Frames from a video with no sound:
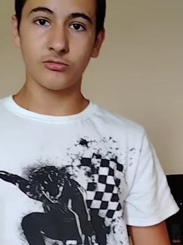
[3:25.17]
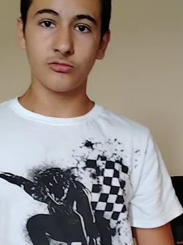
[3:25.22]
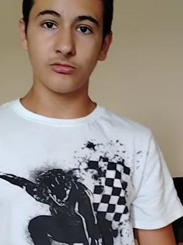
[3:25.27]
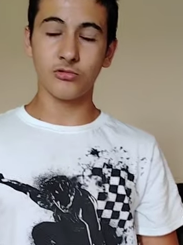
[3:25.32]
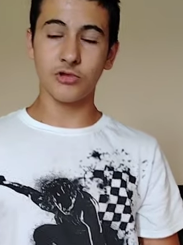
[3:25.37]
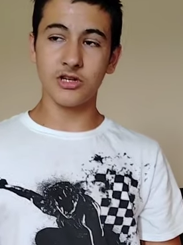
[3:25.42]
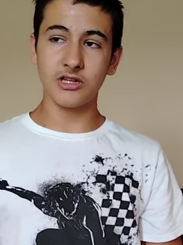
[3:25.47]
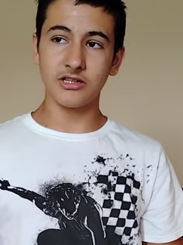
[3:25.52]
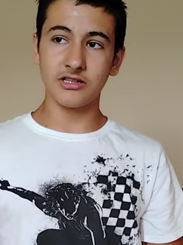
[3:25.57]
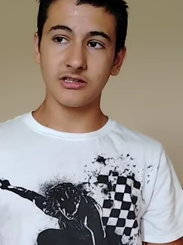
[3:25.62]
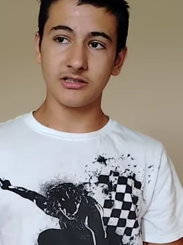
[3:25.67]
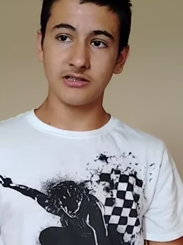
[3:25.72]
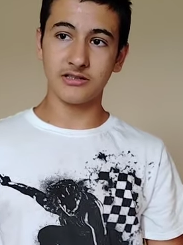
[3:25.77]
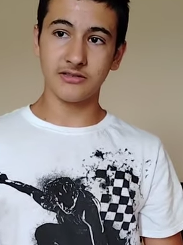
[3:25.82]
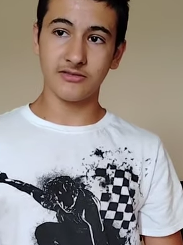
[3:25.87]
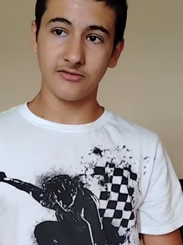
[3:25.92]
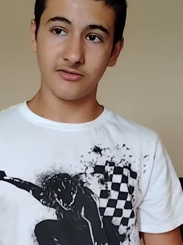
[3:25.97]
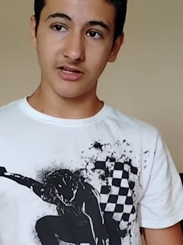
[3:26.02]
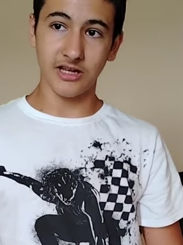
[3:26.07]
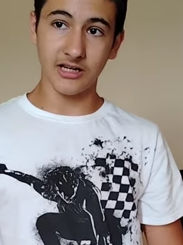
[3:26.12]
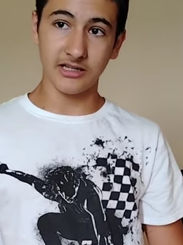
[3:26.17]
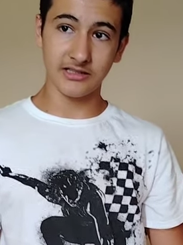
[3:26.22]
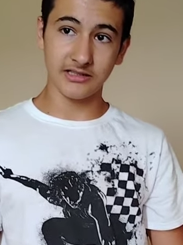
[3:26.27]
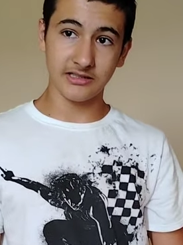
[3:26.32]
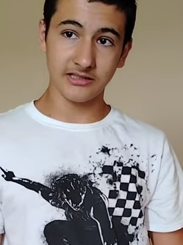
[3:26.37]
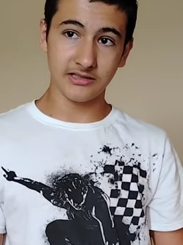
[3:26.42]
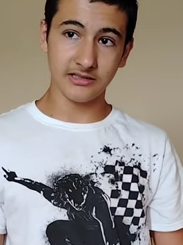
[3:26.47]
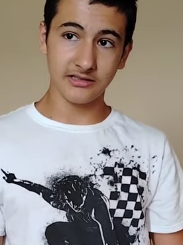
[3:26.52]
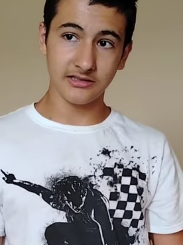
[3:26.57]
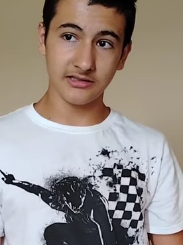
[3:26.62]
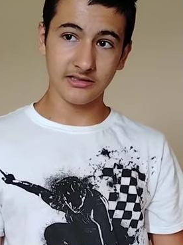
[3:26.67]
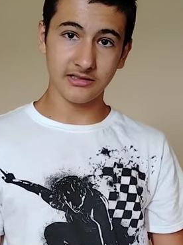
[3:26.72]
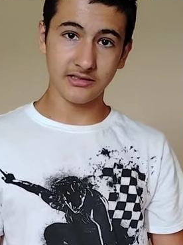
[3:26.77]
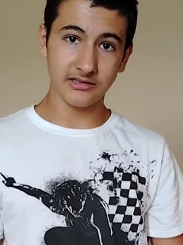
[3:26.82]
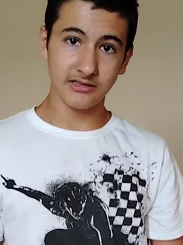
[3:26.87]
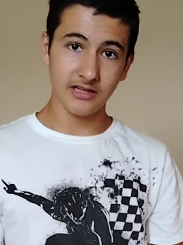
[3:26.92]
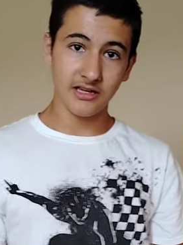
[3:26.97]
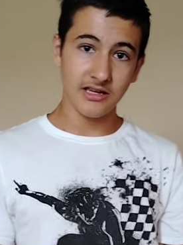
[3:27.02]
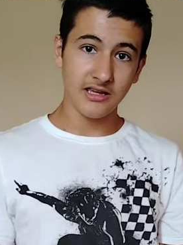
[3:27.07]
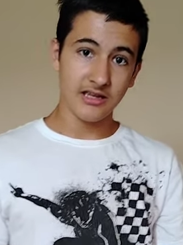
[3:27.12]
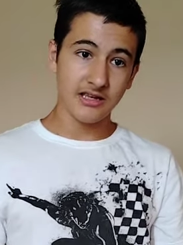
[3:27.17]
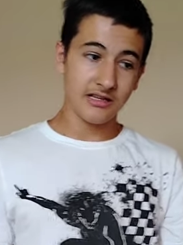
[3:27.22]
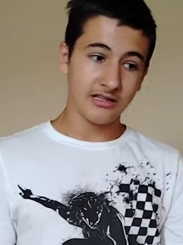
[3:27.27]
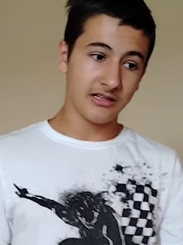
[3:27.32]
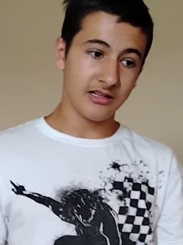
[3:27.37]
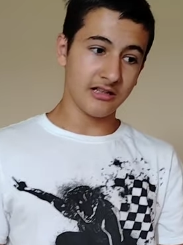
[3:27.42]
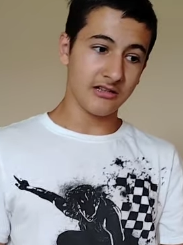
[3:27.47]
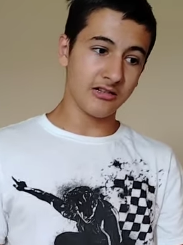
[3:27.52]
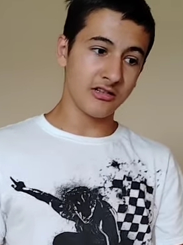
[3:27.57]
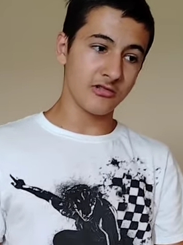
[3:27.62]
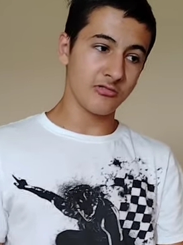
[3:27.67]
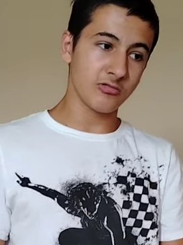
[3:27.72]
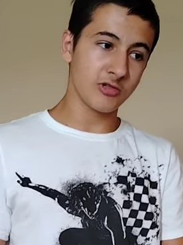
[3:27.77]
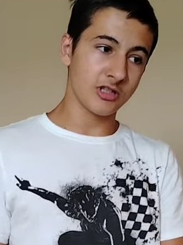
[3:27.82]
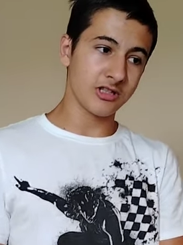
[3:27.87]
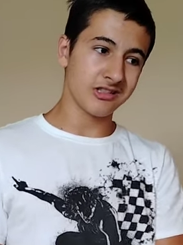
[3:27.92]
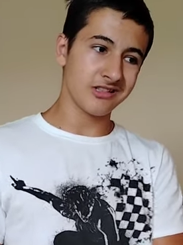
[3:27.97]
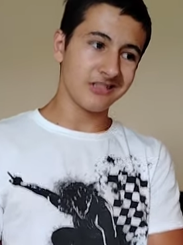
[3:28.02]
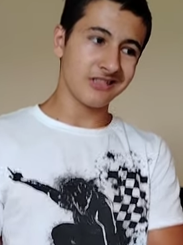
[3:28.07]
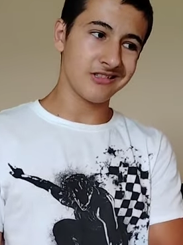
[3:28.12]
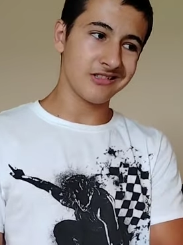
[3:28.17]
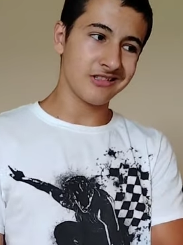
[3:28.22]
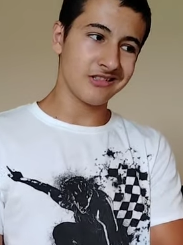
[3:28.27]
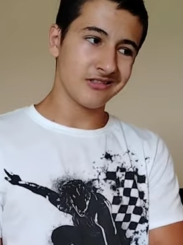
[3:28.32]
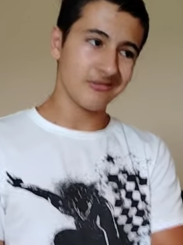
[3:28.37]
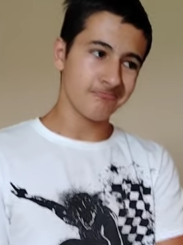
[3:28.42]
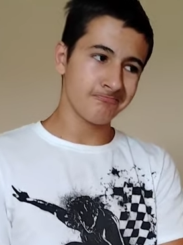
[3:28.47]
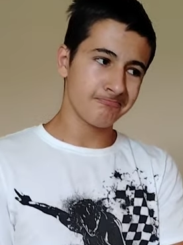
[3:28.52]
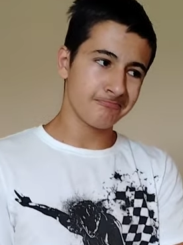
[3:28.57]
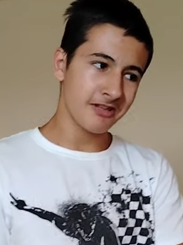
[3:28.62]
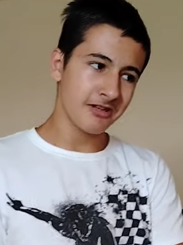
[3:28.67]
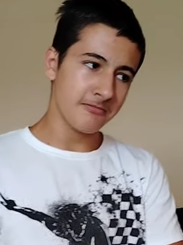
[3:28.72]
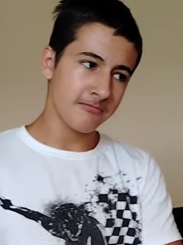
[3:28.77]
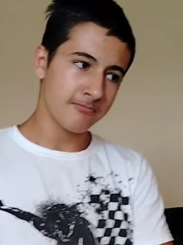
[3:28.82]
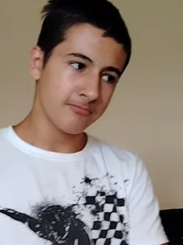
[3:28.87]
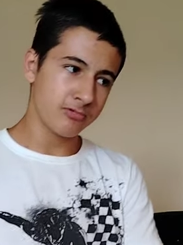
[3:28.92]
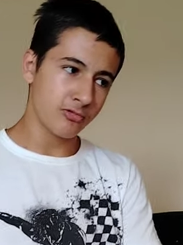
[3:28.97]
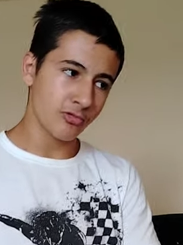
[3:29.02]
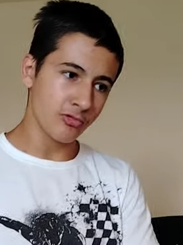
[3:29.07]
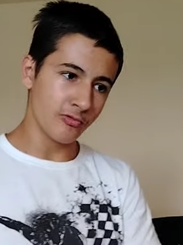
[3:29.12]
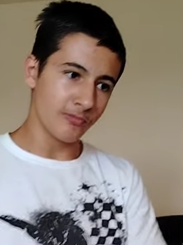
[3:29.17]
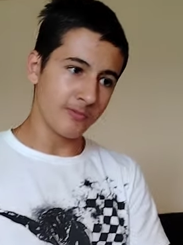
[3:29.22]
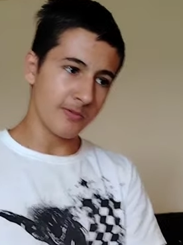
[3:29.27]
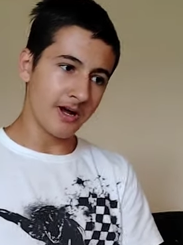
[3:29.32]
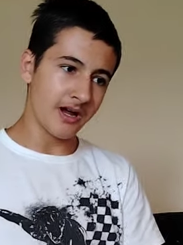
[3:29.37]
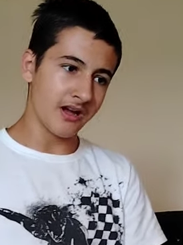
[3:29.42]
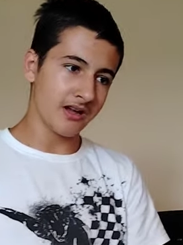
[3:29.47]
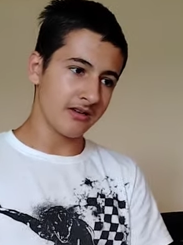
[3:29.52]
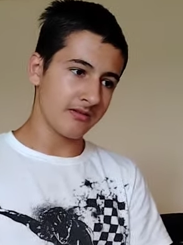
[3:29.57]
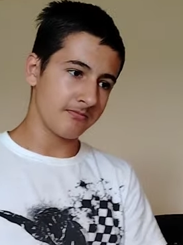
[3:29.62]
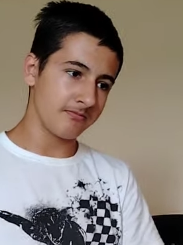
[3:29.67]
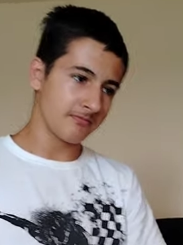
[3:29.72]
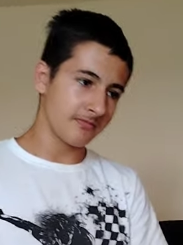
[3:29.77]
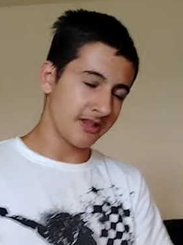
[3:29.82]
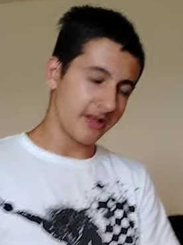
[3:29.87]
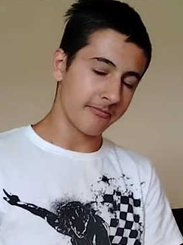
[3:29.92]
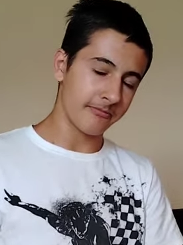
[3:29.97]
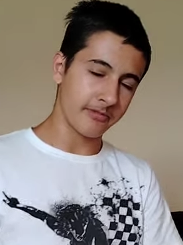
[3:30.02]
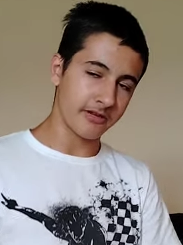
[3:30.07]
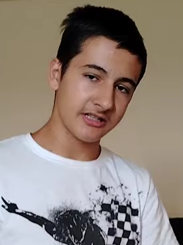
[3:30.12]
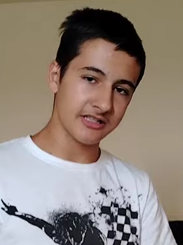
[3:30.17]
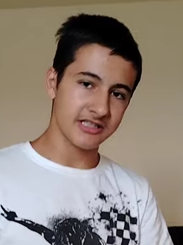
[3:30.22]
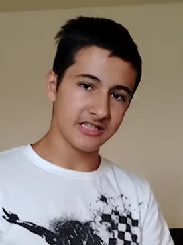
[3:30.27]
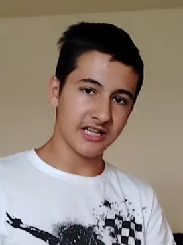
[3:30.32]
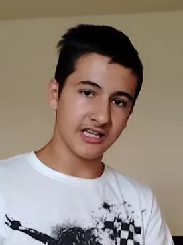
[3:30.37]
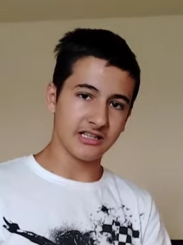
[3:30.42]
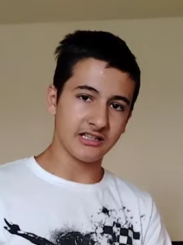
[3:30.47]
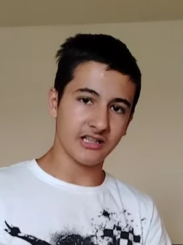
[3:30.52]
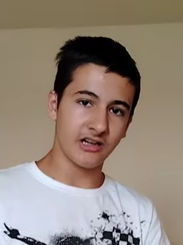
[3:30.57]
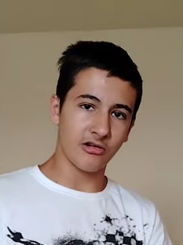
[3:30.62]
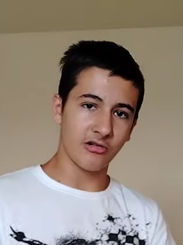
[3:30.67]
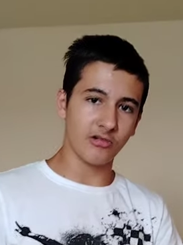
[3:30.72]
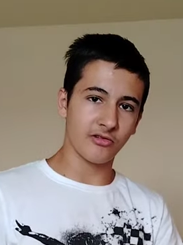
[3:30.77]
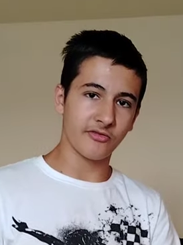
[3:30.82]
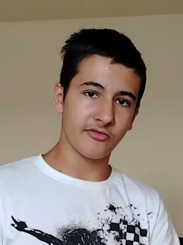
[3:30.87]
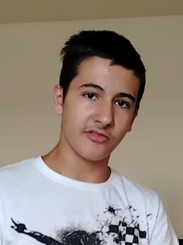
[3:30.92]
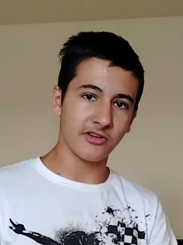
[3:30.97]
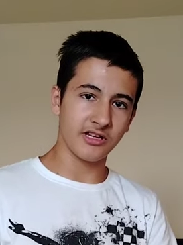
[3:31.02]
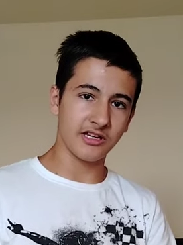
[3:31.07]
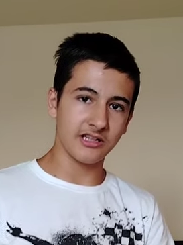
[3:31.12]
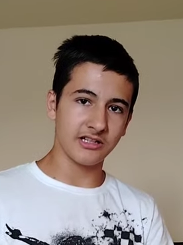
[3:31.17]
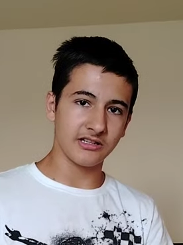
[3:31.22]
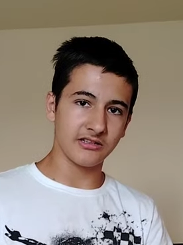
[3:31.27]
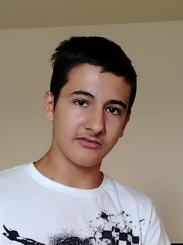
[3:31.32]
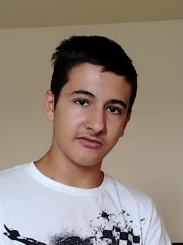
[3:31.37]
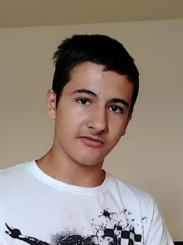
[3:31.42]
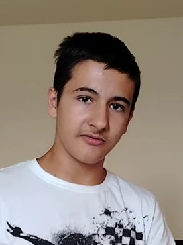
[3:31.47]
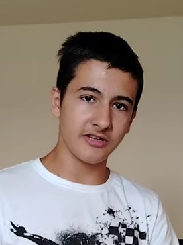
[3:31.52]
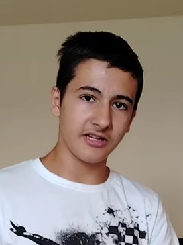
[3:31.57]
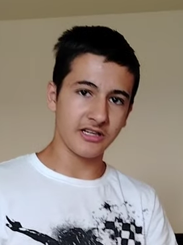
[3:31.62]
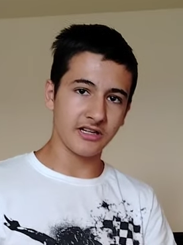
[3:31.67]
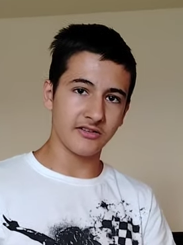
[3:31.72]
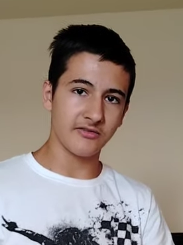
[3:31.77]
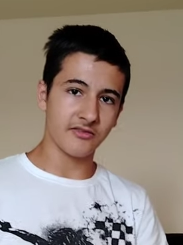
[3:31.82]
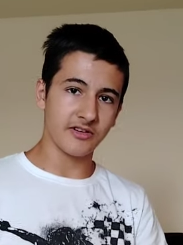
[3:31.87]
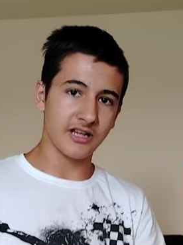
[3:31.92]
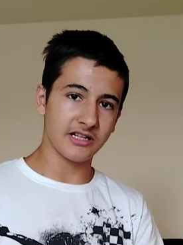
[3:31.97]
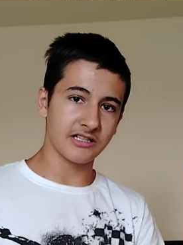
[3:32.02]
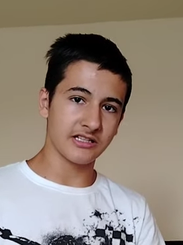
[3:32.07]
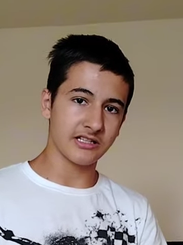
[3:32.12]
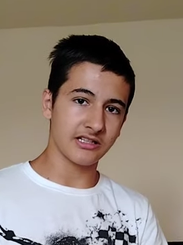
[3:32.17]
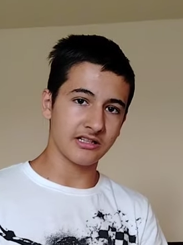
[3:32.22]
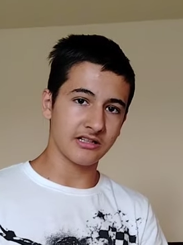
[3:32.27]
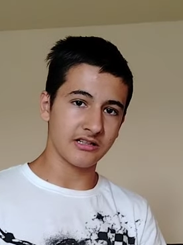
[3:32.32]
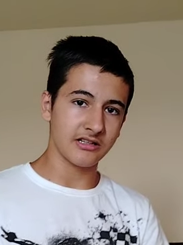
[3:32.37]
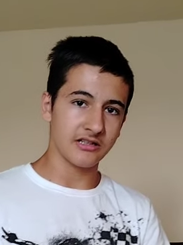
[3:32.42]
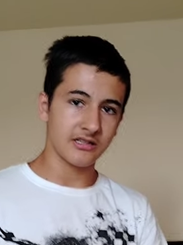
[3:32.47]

wrist flexors, then it will improve by 10% our fling, finger flexion.